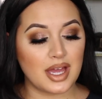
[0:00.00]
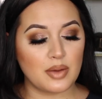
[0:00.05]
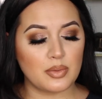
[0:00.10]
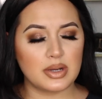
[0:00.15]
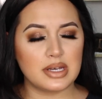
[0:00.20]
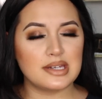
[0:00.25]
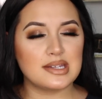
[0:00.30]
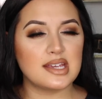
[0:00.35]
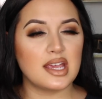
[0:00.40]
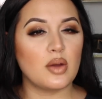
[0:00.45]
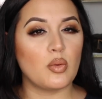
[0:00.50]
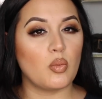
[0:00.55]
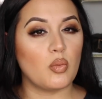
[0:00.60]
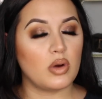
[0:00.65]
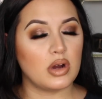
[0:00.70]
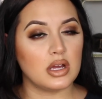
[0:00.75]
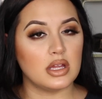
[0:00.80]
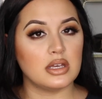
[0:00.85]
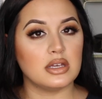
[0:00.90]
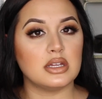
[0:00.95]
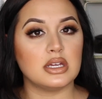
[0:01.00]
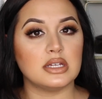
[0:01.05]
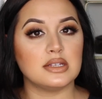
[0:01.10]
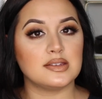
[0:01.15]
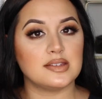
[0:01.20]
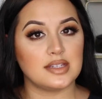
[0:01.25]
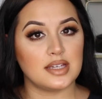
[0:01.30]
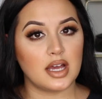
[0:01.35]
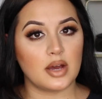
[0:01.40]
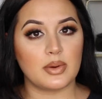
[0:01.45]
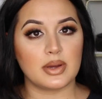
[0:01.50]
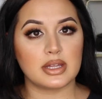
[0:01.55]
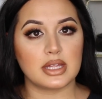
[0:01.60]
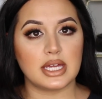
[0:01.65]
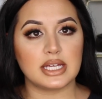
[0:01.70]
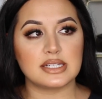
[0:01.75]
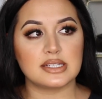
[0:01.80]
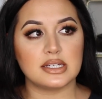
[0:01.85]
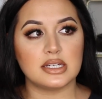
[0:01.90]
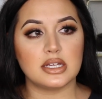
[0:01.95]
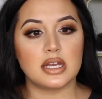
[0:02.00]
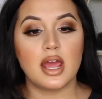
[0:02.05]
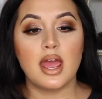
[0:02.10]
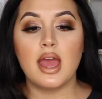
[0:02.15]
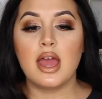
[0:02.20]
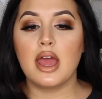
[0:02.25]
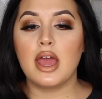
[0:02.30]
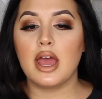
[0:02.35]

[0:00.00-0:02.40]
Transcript: I wanted to get one and see how I liked it